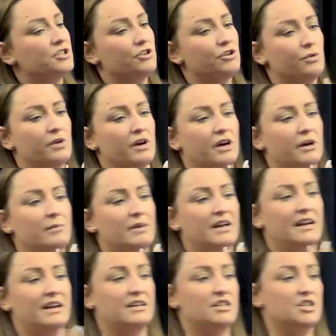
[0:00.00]
to an
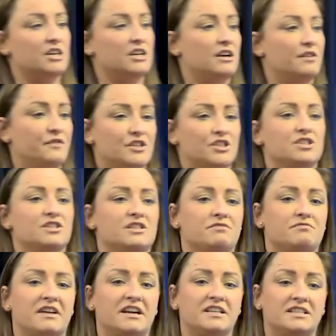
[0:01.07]
energy
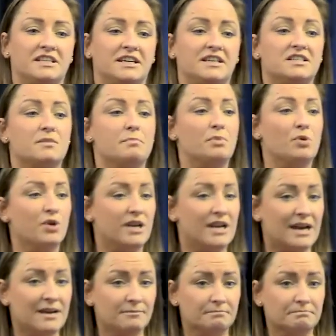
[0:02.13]
efficiency rating is the
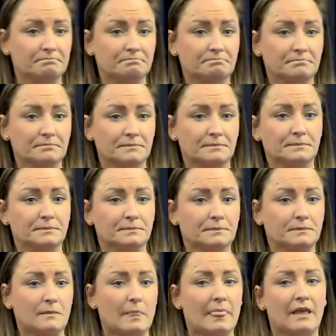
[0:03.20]
boiler.
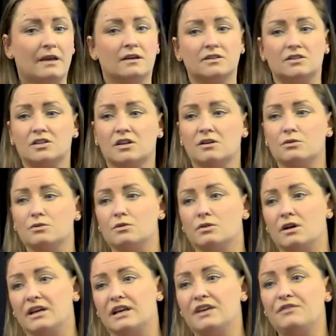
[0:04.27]
So
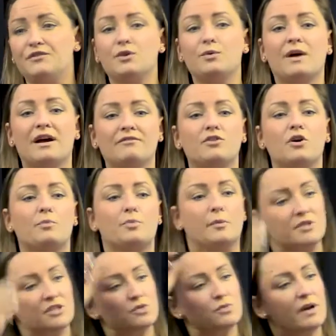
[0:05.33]
if you have got
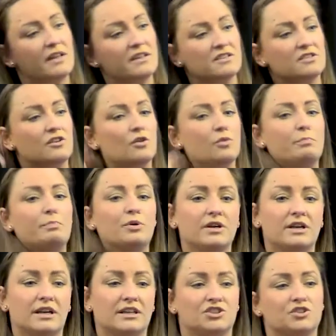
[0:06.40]
properties where there's an old
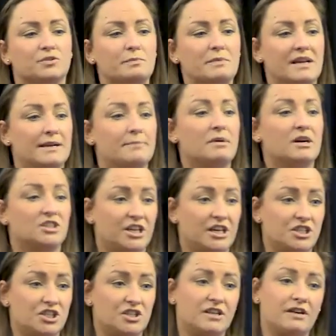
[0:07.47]
boiler, just merely by
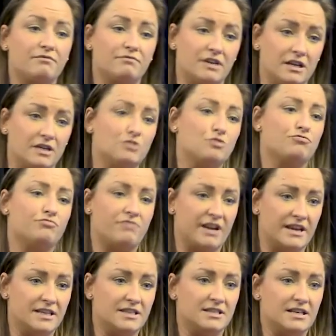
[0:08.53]
changing that really could
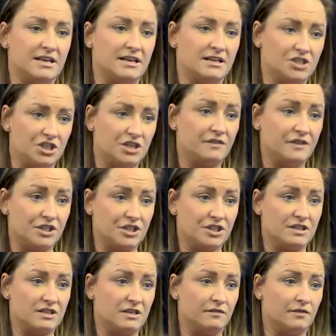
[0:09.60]
raise the energy
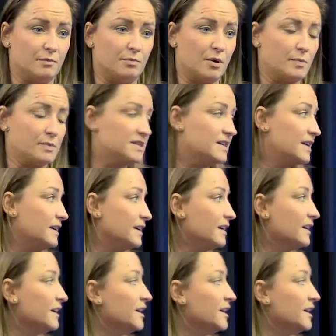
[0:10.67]
efficiency of the property.